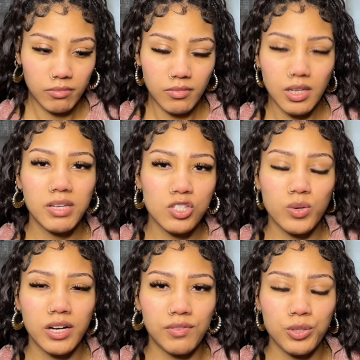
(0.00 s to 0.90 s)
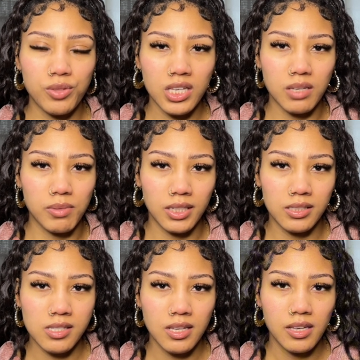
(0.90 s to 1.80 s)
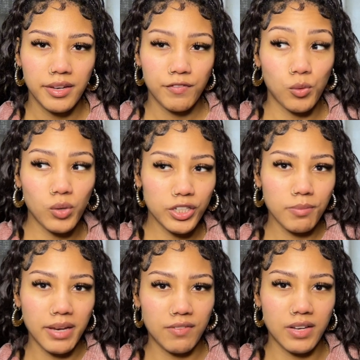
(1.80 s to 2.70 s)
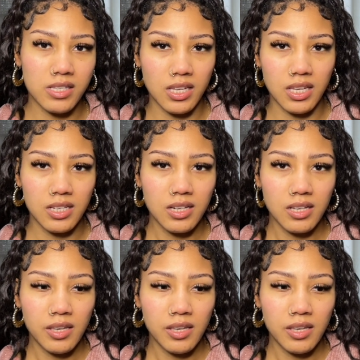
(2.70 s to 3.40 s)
It means whatever you think it means. For one, you're manifesting it,